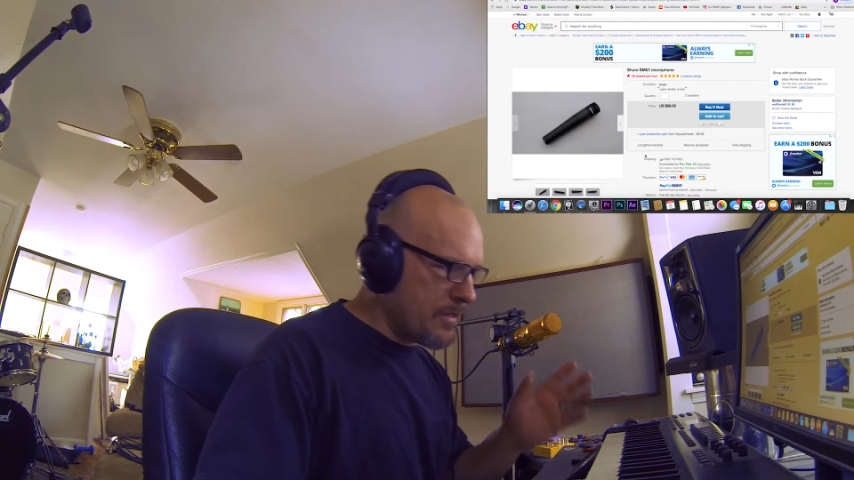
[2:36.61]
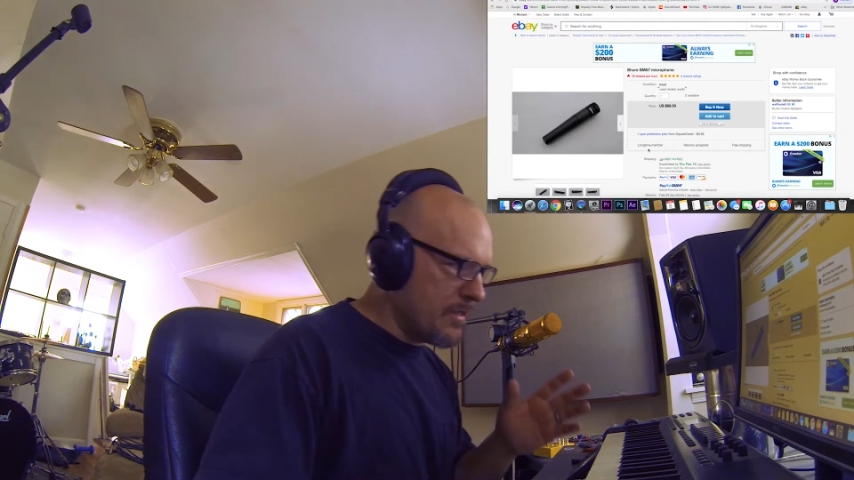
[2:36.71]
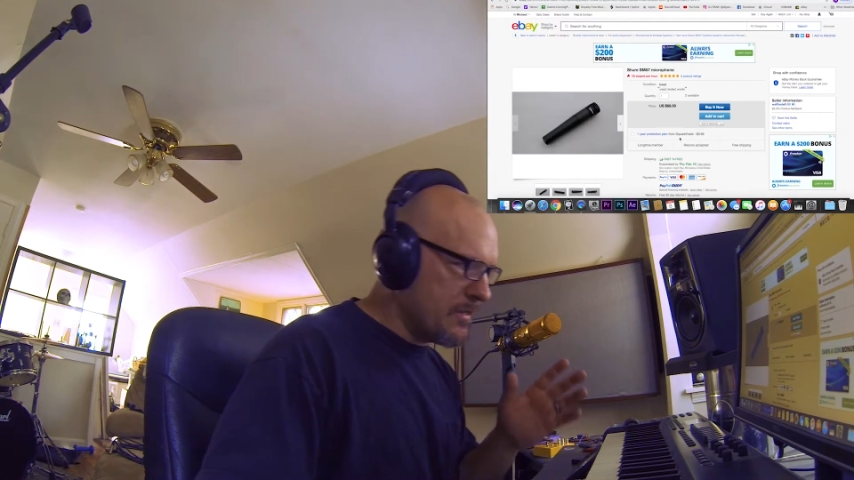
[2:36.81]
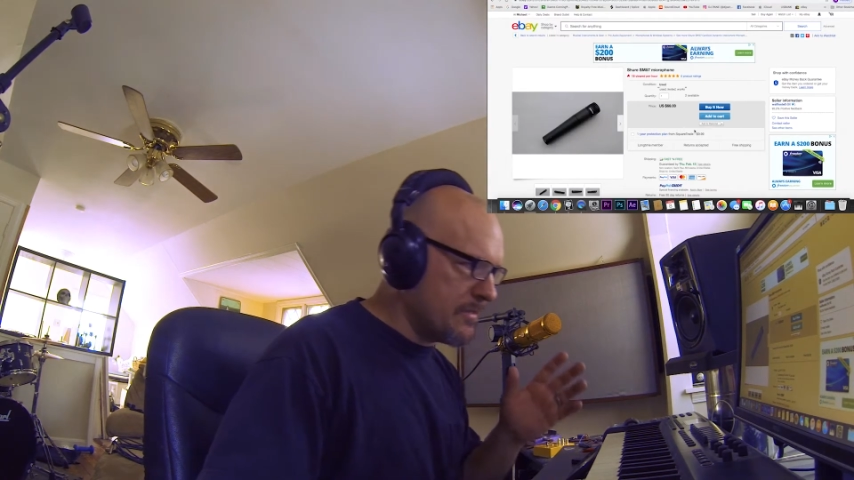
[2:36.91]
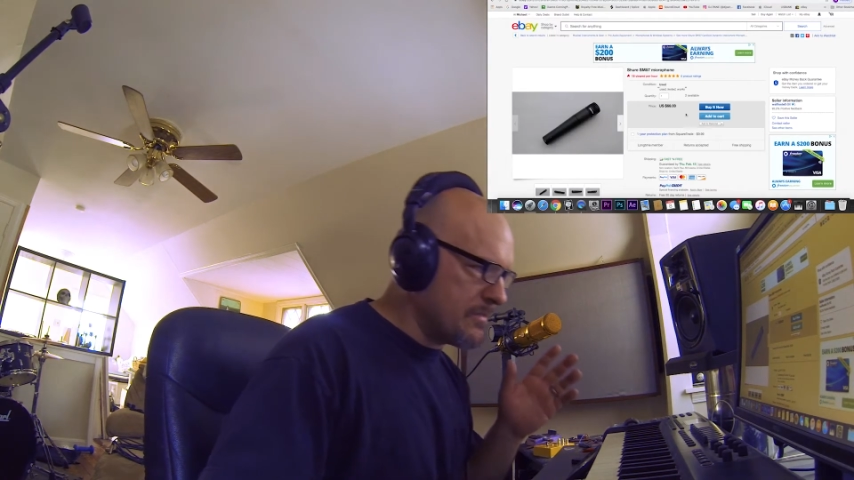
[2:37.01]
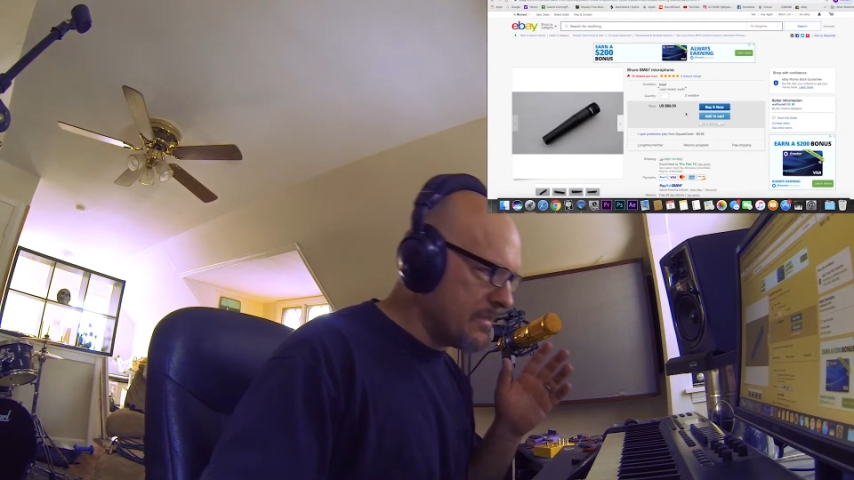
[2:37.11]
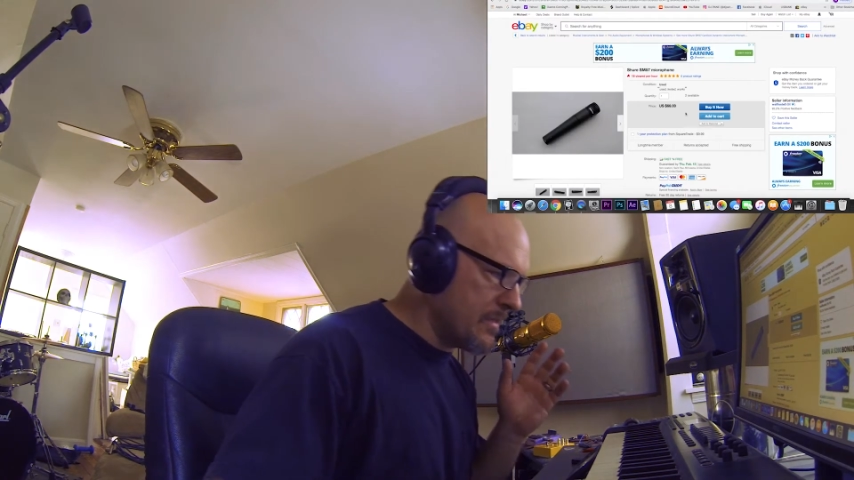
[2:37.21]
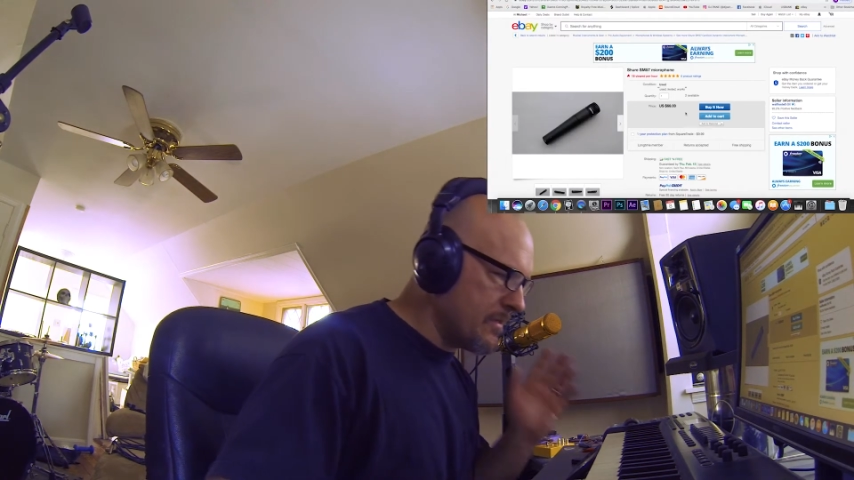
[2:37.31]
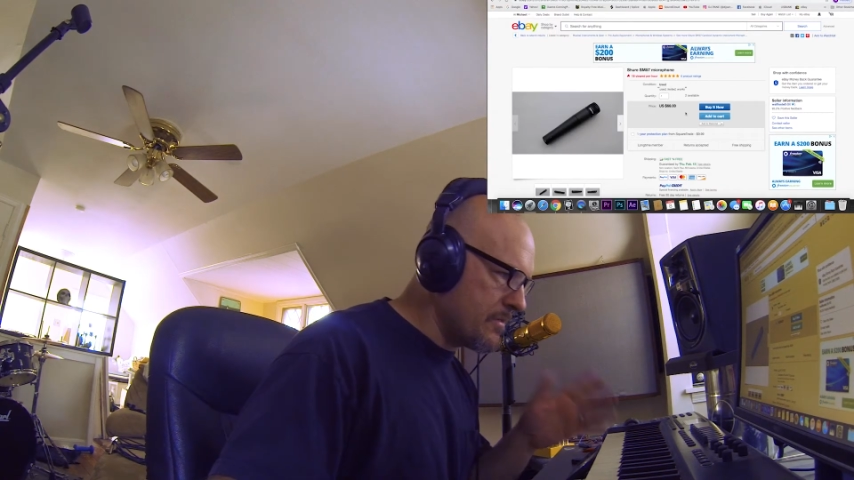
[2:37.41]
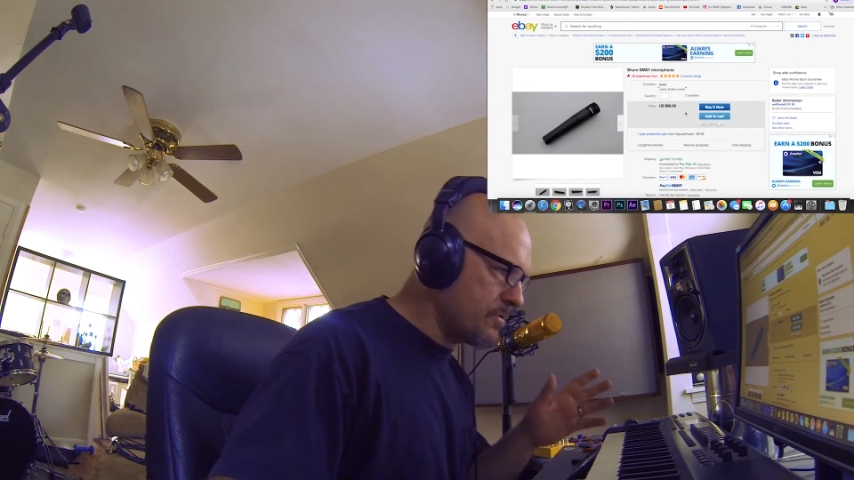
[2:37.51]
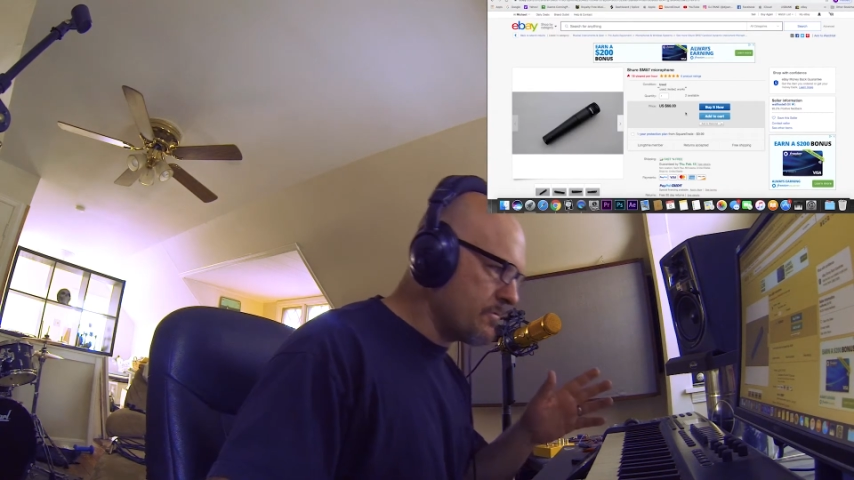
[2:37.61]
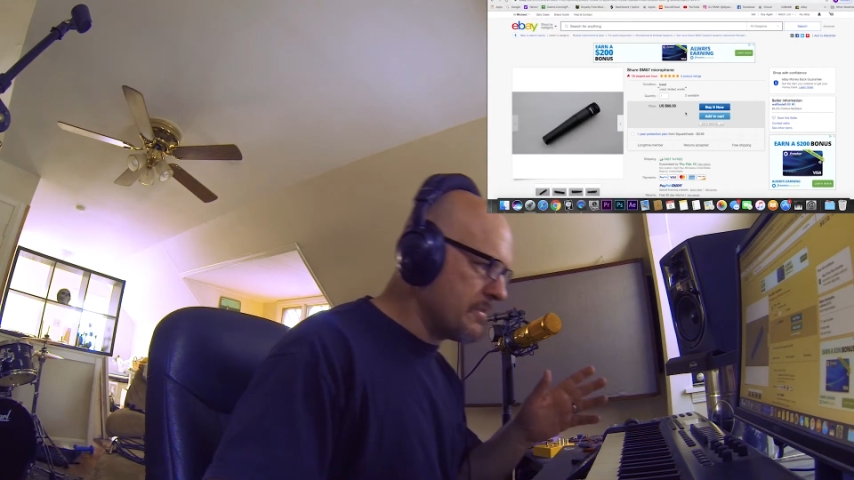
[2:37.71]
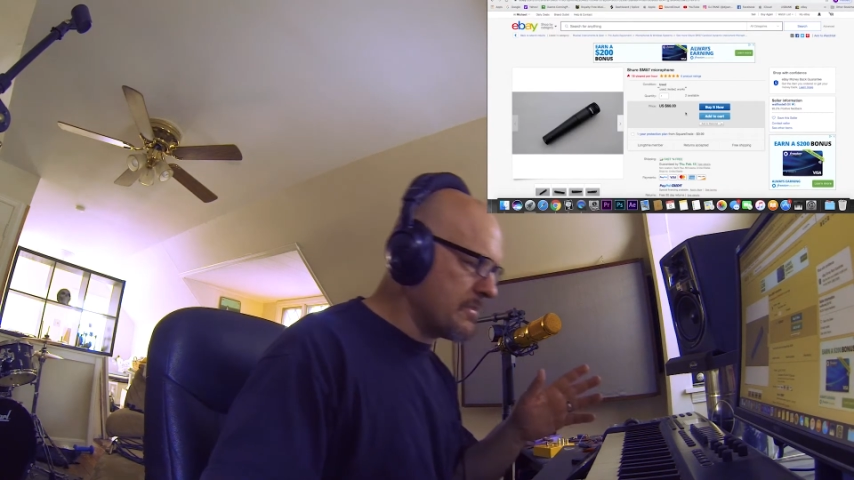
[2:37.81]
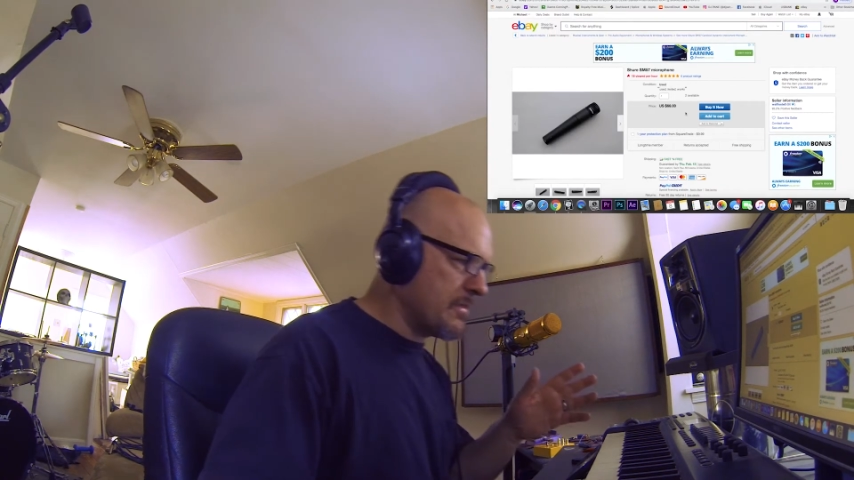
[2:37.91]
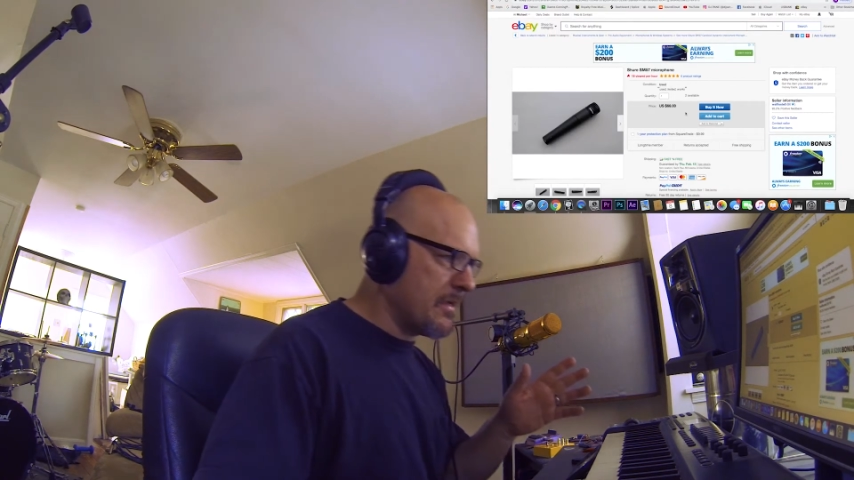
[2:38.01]
it is the industry
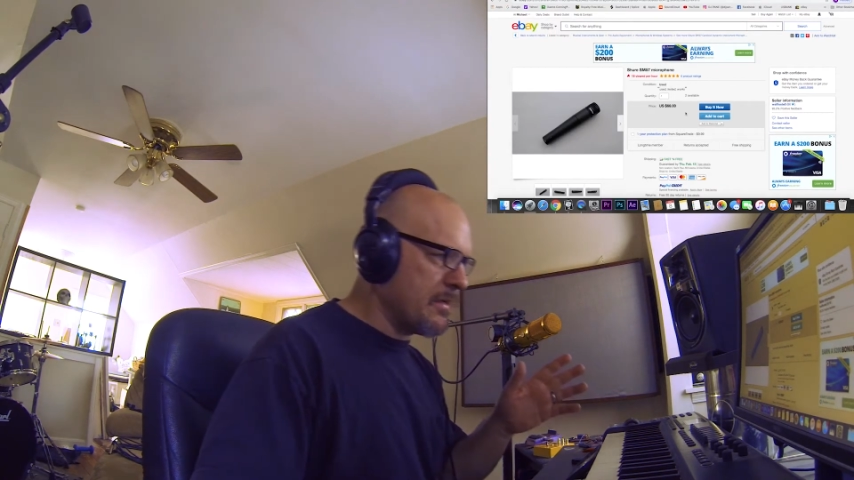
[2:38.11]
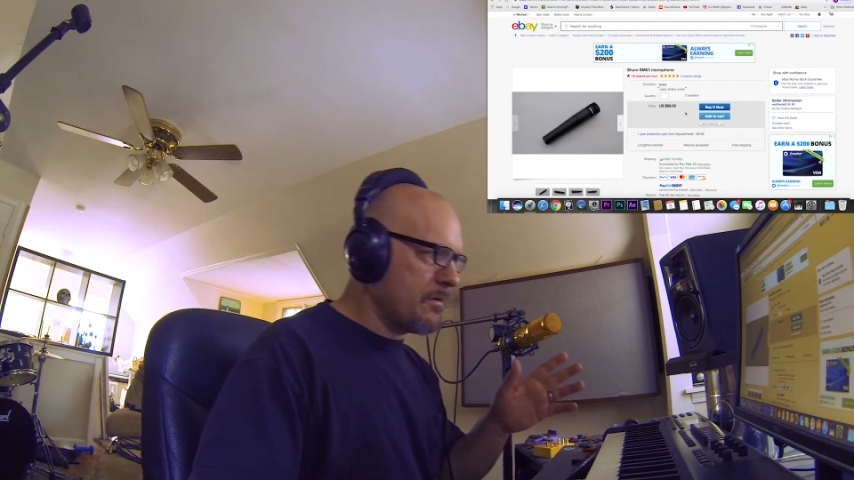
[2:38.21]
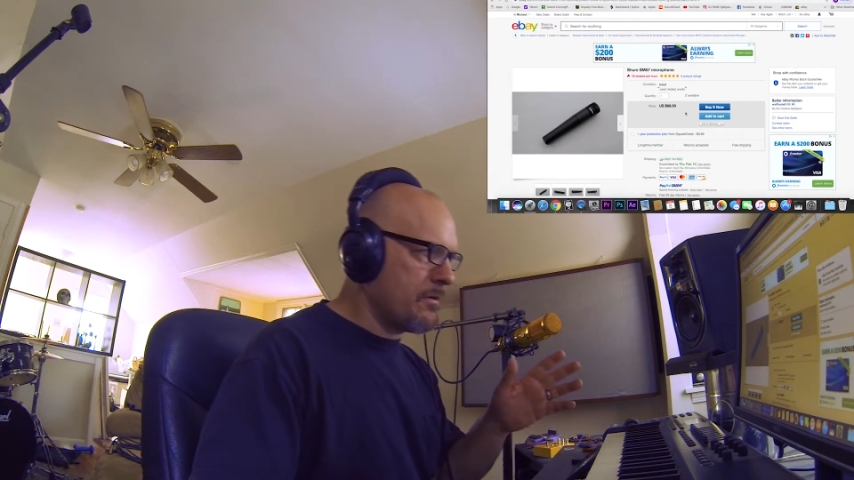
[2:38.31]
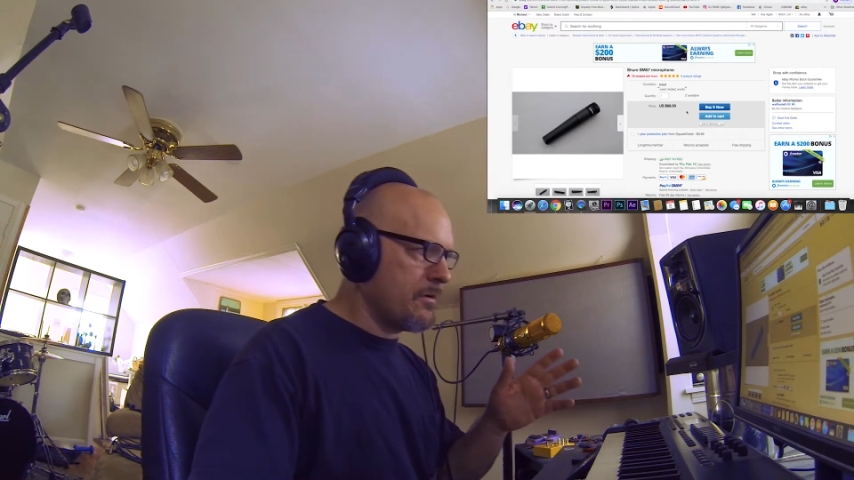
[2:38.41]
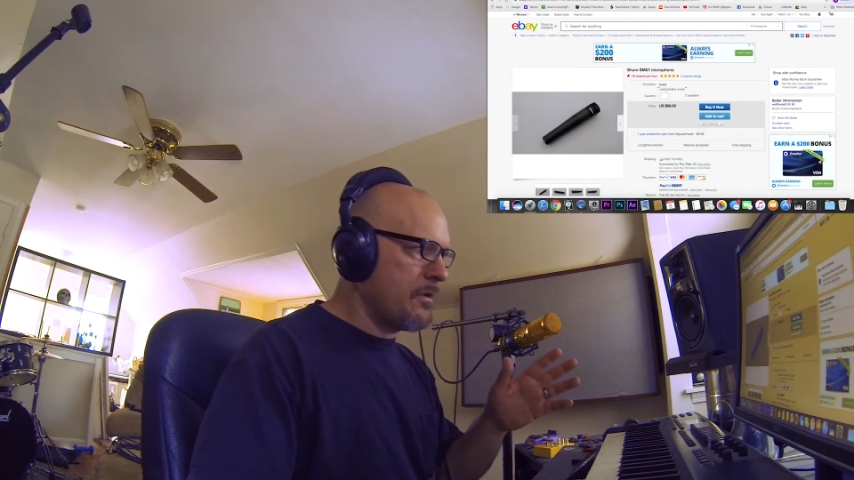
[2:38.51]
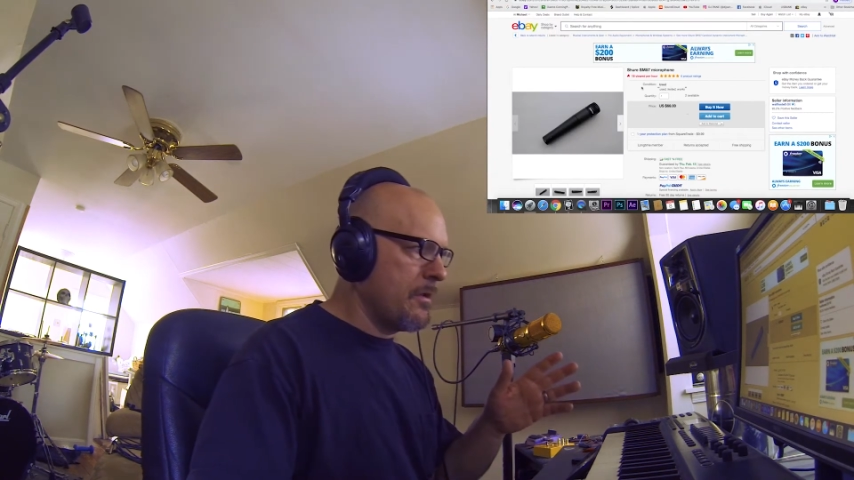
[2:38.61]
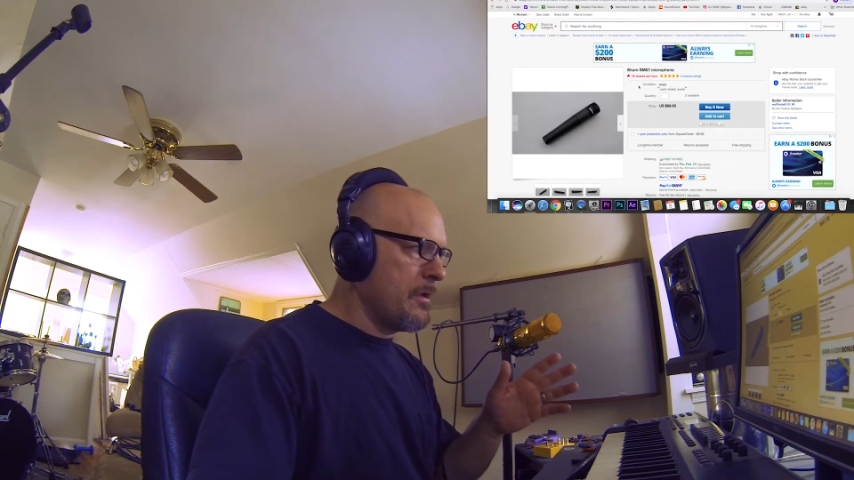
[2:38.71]
standard.